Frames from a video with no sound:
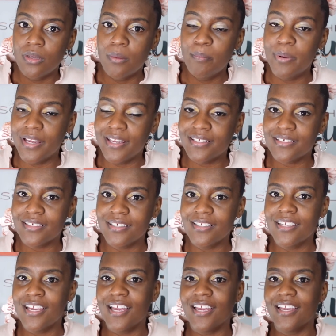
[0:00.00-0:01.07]
but
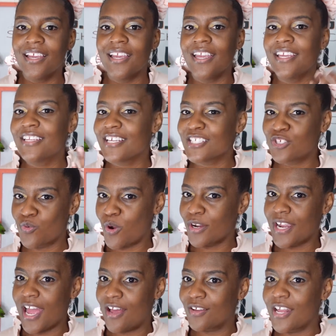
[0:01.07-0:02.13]
it doesn't work
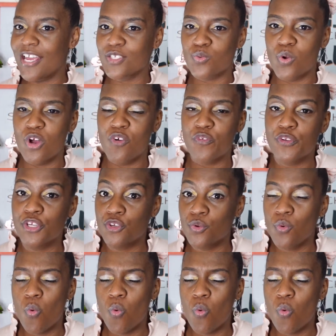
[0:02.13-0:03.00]
out as well for you.